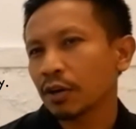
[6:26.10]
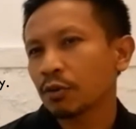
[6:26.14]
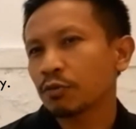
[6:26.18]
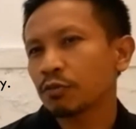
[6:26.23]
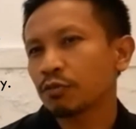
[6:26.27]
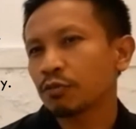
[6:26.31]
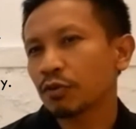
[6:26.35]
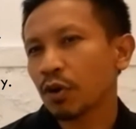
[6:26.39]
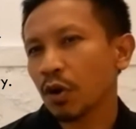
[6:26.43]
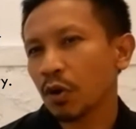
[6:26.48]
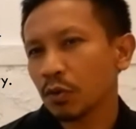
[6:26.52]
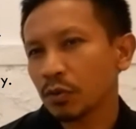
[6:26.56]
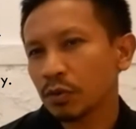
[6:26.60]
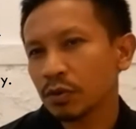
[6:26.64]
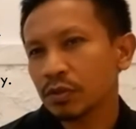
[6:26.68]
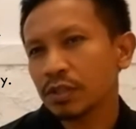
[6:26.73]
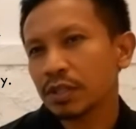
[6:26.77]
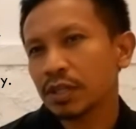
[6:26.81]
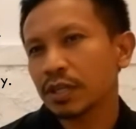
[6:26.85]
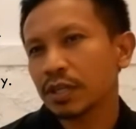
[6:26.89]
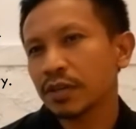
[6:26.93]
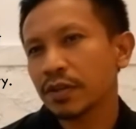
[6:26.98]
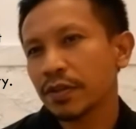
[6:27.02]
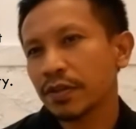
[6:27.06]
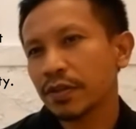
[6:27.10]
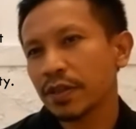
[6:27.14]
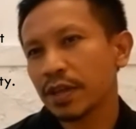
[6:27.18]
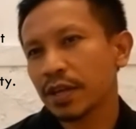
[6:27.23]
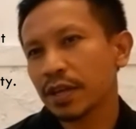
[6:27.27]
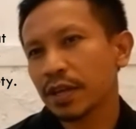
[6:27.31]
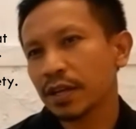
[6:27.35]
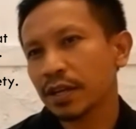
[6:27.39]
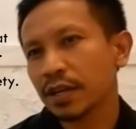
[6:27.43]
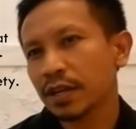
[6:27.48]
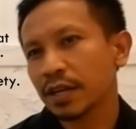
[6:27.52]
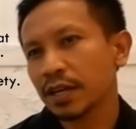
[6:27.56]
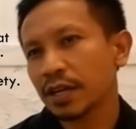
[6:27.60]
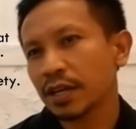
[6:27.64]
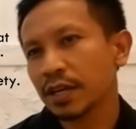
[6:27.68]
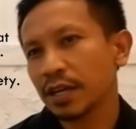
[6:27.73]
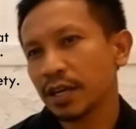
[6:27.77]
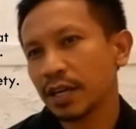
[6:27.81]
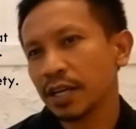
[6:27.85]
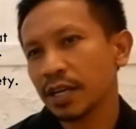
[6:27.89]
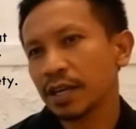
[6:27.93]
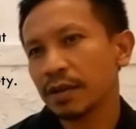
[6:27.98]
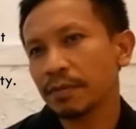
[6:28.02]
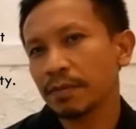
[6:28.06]
wrote that
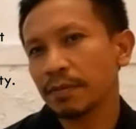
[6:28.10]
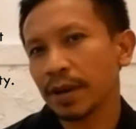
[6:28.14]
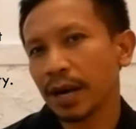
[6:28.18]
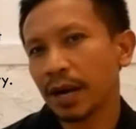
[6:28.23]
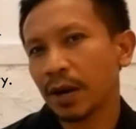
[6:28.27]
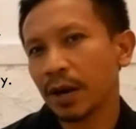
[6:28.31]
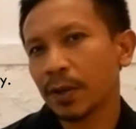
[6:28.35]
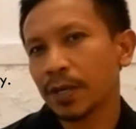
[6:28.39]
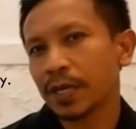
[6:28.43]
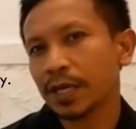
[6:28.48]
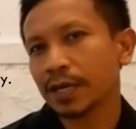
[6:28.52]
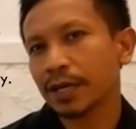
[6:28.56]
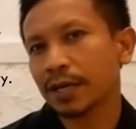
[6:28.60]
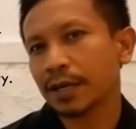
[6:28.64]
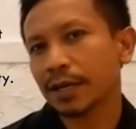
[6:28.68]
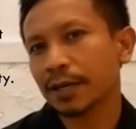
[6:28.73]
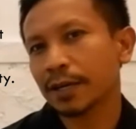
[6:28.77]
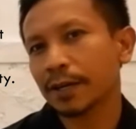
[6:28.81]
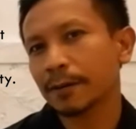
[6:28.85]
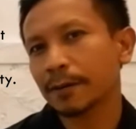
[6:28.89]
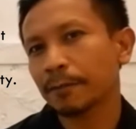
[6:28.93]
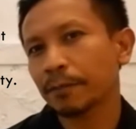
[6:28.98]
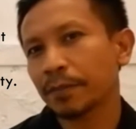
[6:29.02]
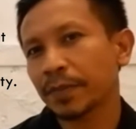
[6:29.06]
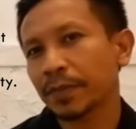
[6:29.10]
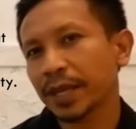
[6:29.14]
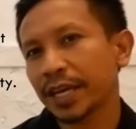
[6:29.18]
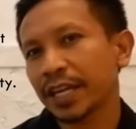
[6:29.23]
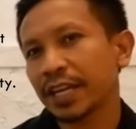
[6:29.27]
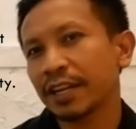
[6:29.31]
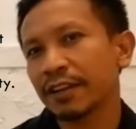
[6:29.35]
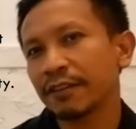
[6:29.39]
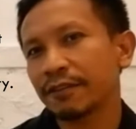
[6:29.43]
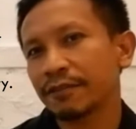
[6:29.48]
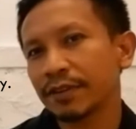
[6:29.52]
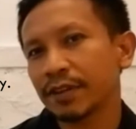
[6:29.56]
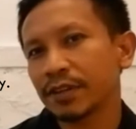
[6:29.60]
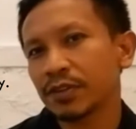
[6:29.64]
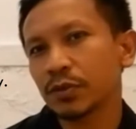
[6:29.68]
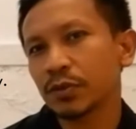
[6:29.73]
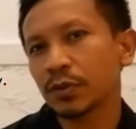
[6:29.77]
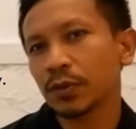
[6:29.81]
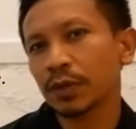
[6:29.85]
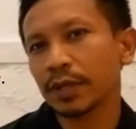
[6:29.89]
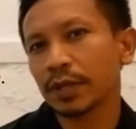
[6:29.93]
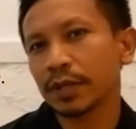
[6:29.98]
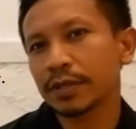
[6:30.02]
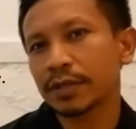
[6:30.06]
in America,
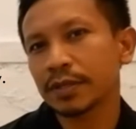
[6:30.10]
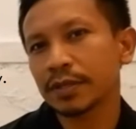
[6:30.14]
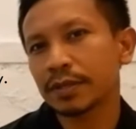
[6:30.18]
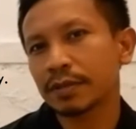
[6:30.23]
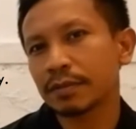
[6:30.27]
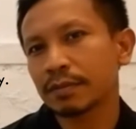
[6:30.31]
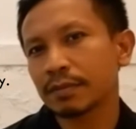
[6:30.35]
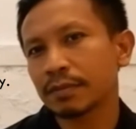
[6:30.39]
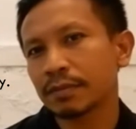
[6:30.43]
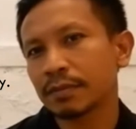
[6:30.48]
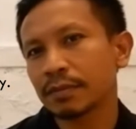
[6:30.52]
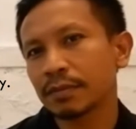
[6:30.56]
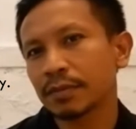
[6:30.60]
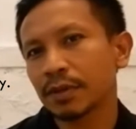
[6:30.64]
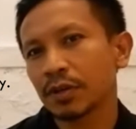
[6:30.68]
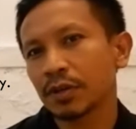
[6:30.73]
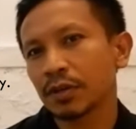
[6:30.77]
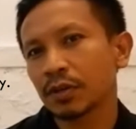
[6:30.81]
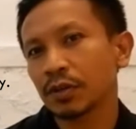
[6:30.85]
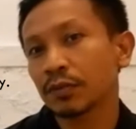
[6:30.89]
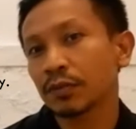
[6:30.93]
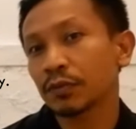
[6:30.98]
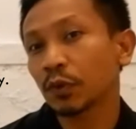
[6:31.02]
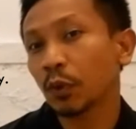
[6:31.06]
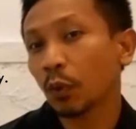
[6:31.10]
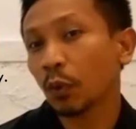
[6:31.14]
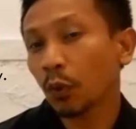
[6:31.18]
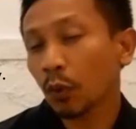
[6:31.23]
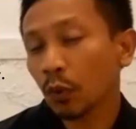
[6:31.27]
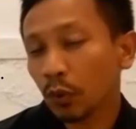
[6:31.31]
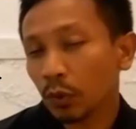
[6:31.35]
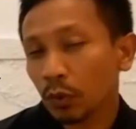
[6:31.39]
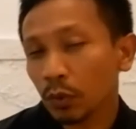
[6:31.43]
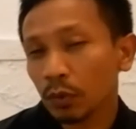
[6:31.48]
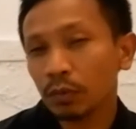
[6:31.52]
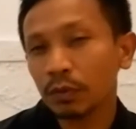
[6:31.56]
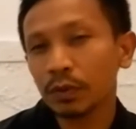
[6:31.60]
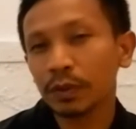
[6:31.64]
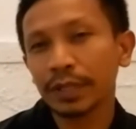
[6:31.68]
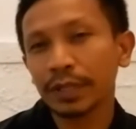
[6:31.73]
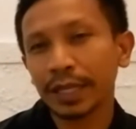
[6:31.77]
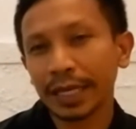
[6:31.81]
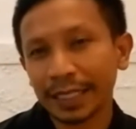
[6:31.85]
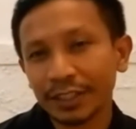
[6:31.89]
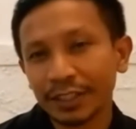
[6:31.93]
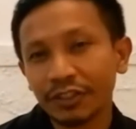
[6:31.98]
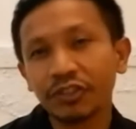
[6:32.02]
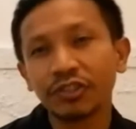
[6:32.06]
individualism of all
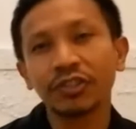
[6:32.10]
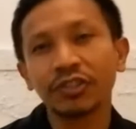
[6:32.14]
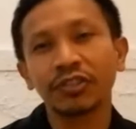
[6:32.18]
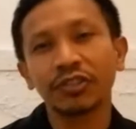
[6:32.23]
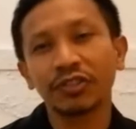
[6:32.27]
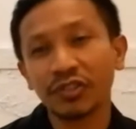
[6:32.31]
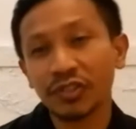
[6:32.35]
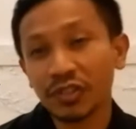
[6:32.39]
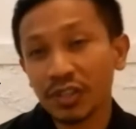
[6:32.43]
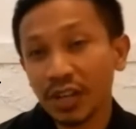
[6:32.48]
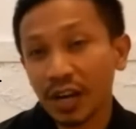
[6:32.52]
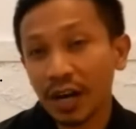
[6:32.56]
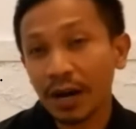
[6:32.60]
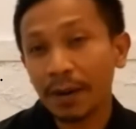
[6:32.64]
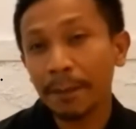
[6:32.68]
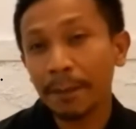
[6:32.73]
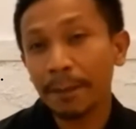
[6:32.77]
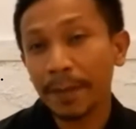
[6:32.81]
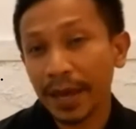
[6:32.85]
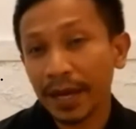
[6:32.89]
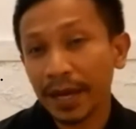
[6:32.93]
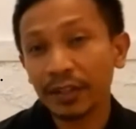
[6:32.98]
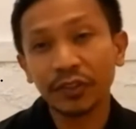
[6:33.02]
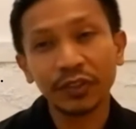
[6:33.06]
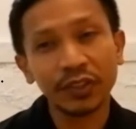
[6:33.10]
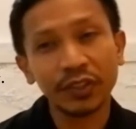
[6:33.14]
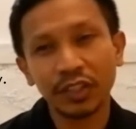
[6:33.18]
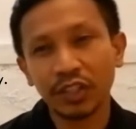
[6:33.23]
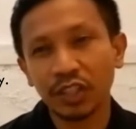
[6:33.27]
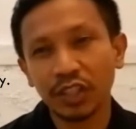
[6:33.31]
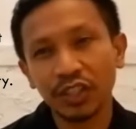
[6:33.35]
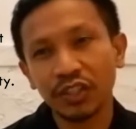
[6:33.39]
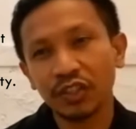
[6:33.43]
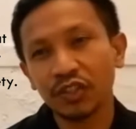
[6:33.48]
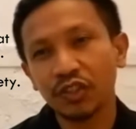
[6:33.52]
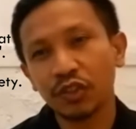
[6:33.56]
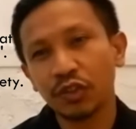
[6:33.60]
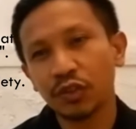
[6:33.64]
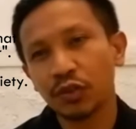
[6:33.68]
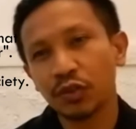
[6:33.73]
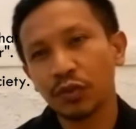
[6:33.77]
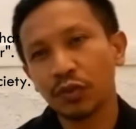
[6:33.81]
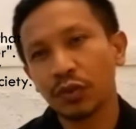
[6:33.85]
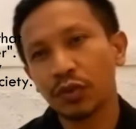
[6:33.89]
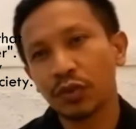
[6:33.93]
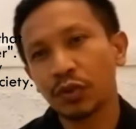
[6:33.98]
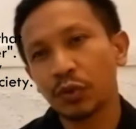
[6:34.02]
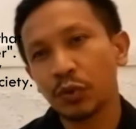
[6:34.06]
nations are melted
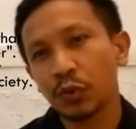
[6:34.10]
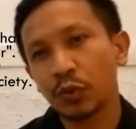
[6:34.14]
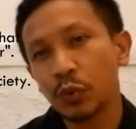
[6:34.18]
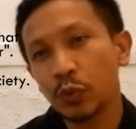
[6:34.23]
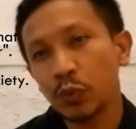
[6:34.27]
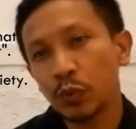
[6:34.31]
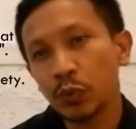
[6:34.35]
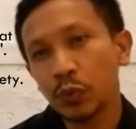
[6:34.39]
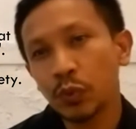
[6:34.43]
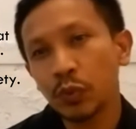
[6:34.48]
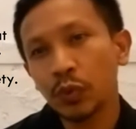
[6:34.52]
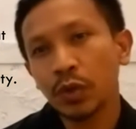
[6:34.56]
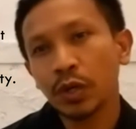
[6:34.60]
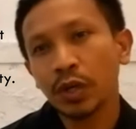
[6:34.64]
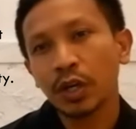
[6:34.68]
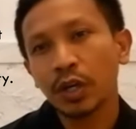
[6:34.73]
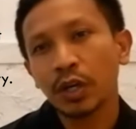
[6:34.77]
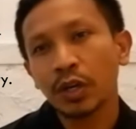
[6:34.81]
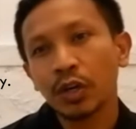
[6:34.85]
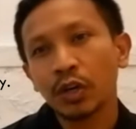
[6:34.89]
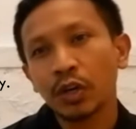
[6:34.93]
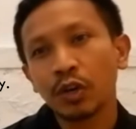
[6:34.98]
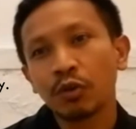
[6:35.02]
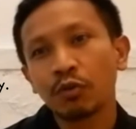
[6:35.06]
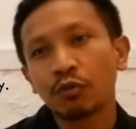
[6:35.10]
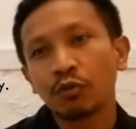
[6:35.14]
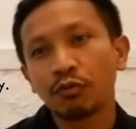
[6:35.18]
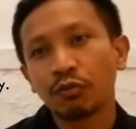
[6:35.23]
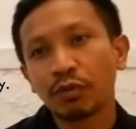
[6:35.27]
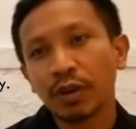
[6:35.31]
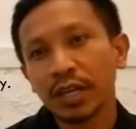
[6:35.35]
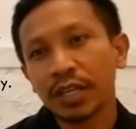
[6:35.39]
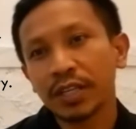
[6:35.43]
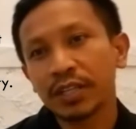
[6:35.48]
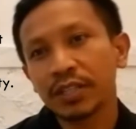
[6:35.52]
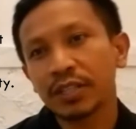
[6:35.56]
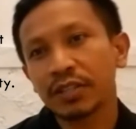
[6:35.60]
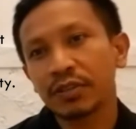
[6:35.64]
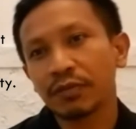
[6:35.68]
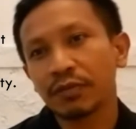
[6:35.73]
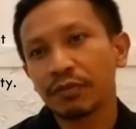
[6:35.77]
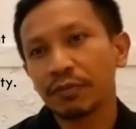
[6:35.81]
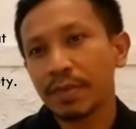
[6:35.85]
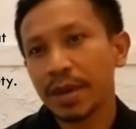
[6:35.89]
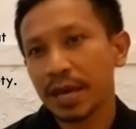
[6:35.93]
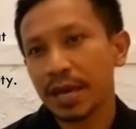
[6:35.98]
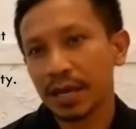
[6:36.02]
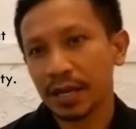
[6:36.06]
into a new race of
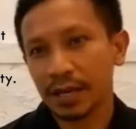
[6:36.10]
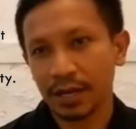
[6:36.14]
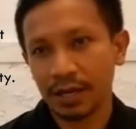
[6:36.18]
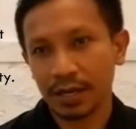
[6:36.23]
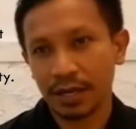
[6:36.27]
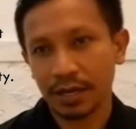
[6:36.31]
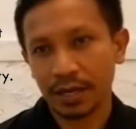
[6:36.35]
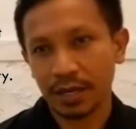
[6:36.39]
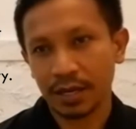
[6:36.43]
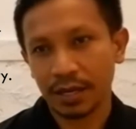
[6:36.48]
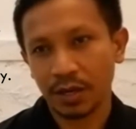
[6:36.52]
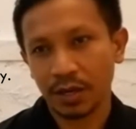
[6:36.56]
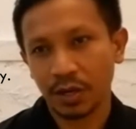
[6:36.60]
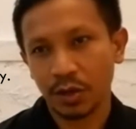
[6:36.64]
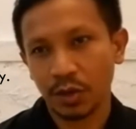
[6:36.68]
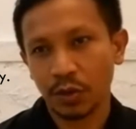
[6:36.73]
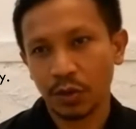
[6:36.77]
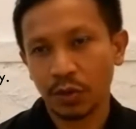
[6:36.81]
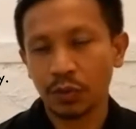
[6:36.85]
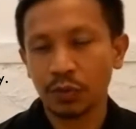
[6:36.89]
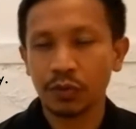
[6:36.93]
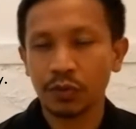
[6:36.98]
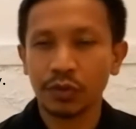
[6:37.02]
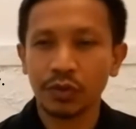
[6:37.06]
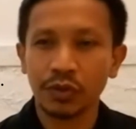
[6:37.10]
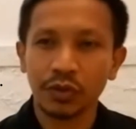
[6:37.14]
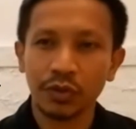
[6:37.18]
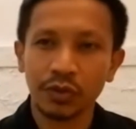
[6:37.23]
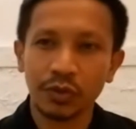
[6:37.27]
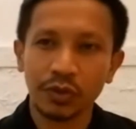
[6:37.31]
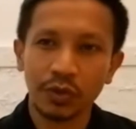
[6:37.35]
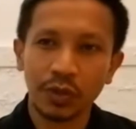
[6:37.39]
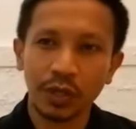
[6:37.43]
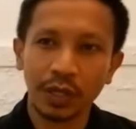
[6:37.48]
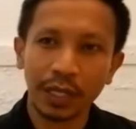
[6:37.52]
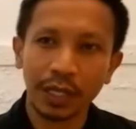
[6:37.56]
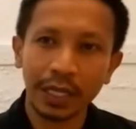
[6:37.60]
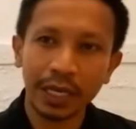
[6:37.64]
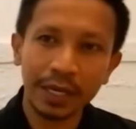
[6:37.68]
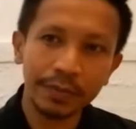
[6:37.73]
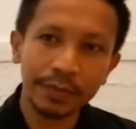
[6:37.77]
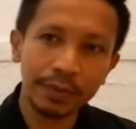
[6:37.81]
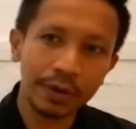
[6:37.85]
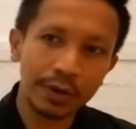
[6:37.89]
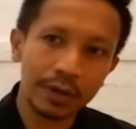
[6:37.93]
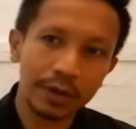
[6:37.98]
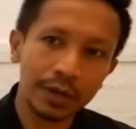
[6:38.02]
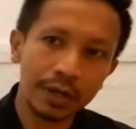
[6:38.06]
men whose
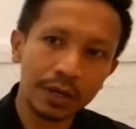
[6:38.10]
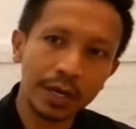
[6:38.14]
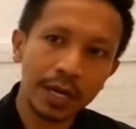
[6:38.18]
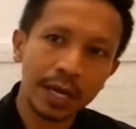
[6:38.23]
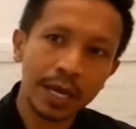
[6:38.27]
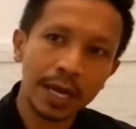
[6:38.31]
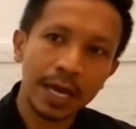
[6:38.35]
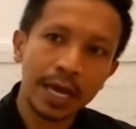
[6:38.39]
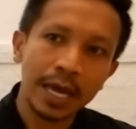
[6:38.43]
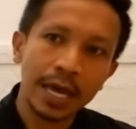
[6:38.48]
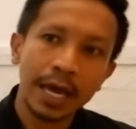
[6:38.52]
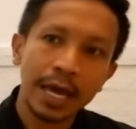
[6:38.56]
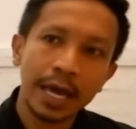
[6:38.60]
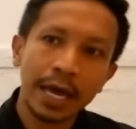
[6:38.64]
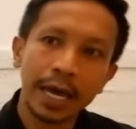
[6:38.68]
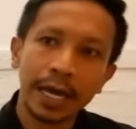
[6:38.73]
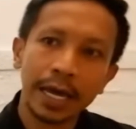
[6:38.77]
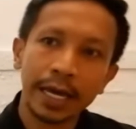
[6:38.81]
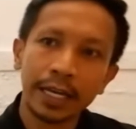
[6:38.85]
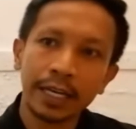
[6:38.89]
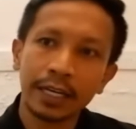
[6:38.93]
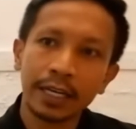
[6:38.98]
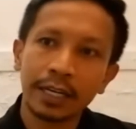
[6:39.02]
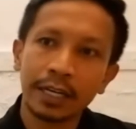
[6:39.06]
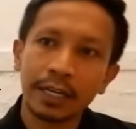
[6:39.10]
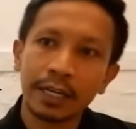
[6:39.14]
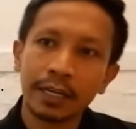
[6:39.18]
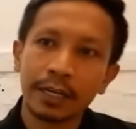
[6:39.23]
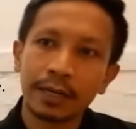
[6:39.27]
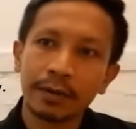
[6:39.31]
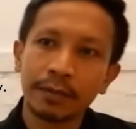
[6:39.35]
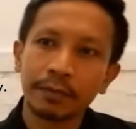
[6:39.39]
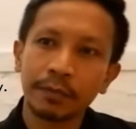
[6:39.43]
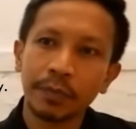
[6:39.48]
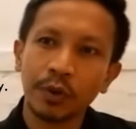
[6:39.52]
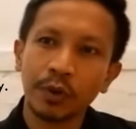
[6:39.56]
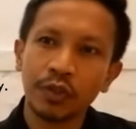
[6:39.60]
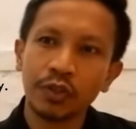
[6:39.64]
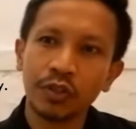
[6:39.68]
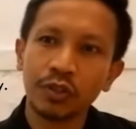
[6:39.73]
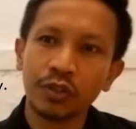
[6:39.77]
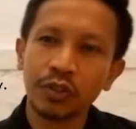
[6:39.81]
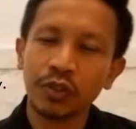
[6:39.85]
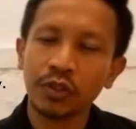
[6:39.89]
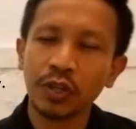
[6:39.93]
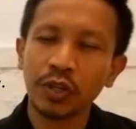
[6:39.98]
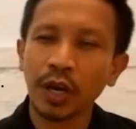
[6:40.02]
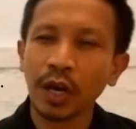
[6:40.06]
labor and
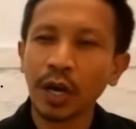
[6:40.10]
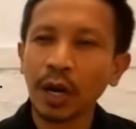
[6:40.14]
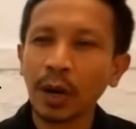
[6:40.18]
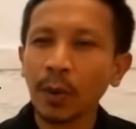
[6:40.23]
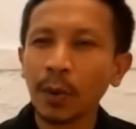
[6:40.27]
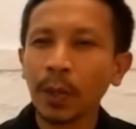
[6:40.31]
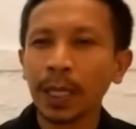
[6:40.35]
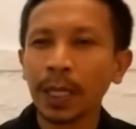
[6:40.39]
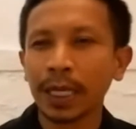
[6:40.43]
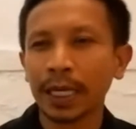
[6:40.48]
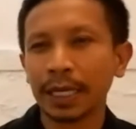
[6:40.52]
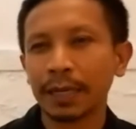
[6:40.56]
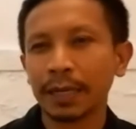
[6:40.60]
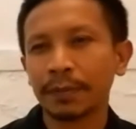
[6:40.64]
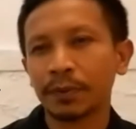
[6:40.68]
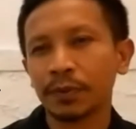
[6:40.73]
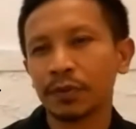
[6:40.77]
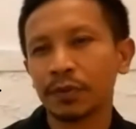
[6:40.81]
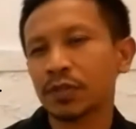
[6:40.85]
posterity